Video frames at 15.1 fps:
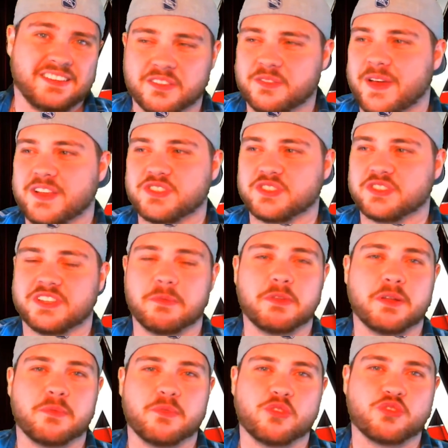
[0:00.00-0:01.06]
Imagine
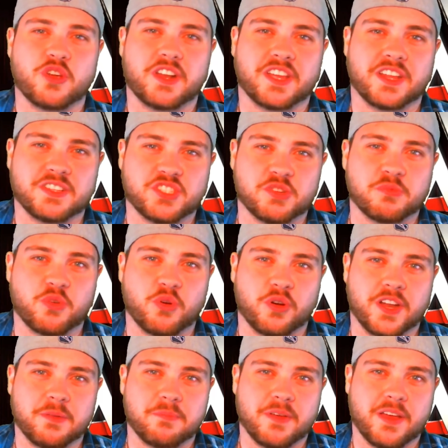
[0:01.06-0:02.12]
WWE trying to get Jim
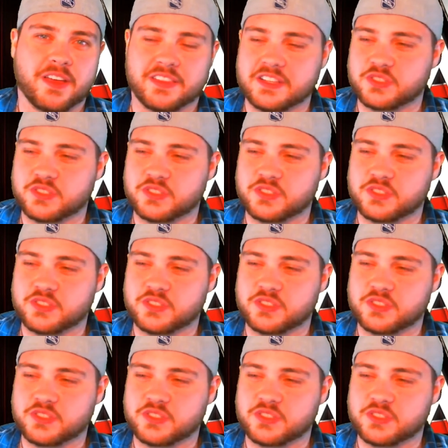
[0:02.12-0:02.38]
Cornette back.